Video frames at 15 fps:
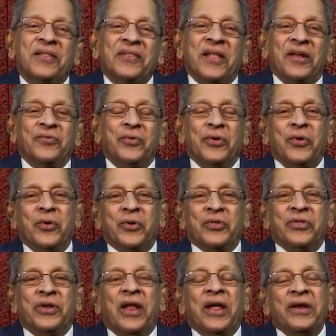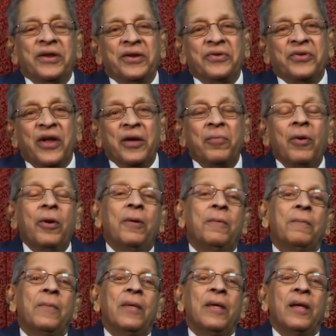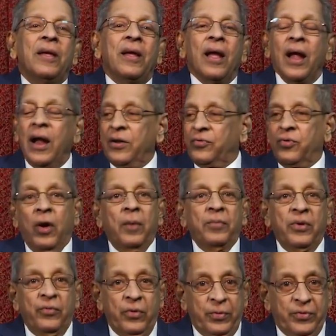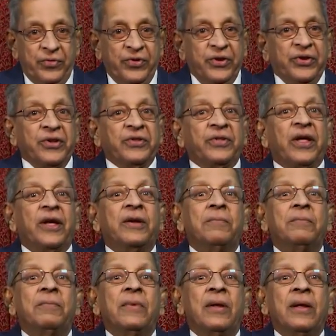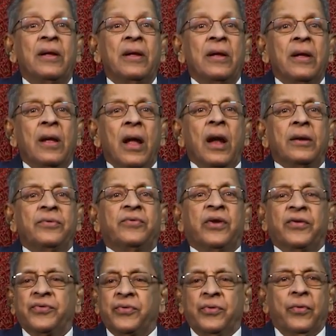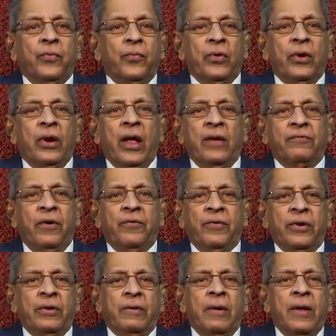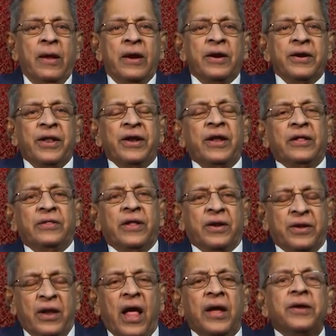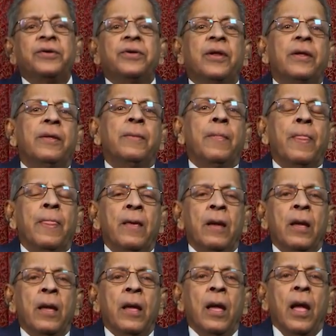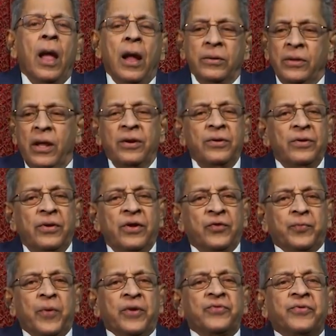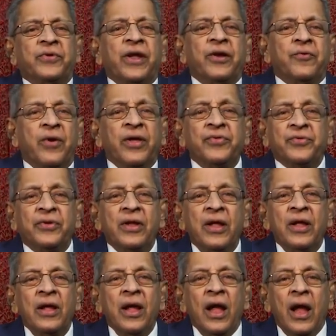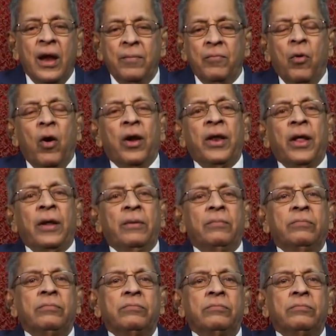Then we go to the dining table and Swami will be sitting there, and just we have our dinner that night and then disperse, take rest, and morning,